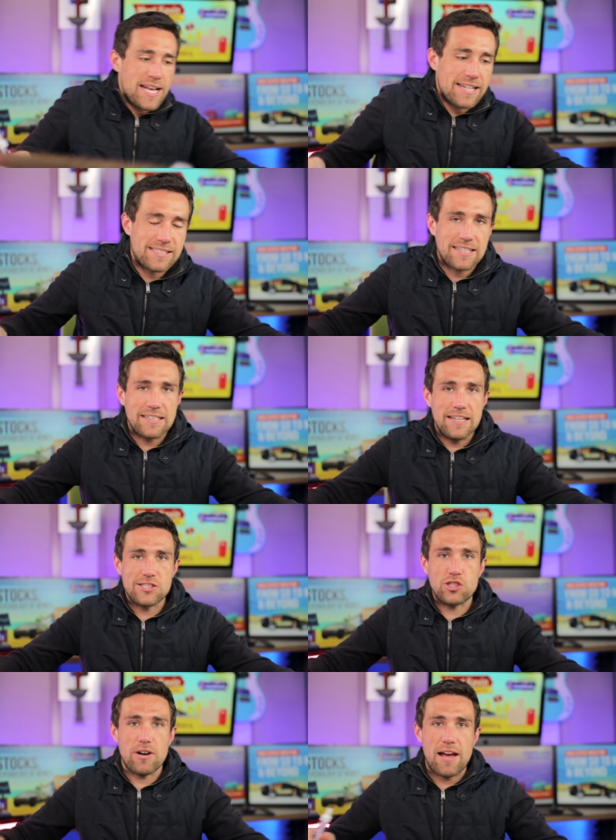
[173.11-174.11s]
It's a
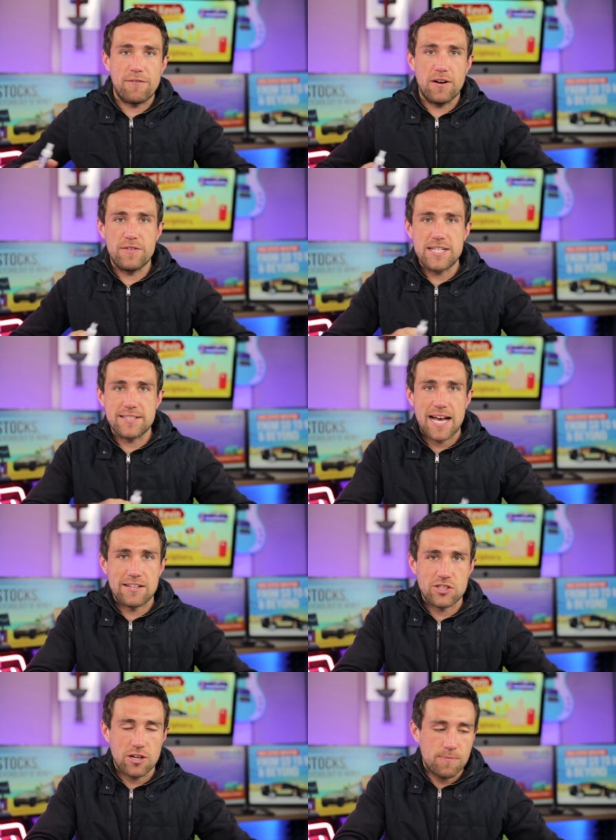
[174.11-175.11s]
cluster F of a
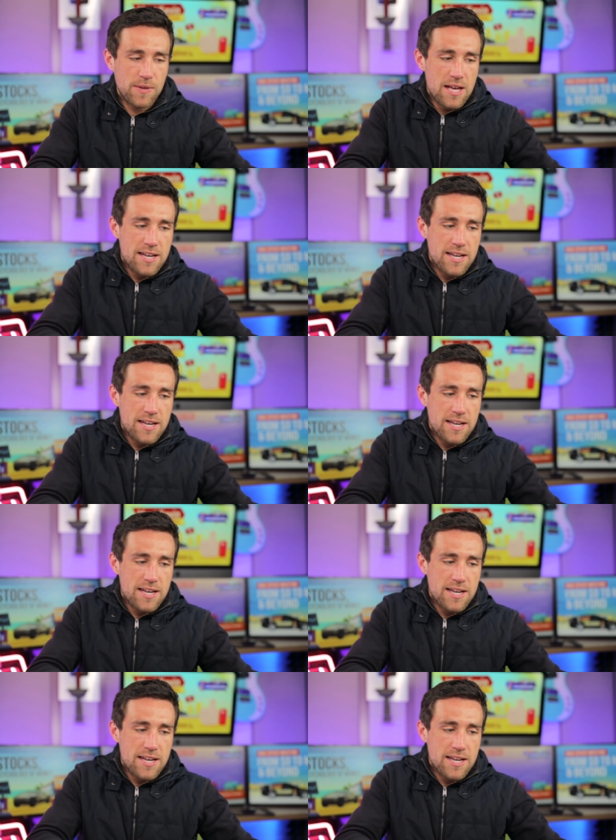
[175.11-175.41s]
disaster.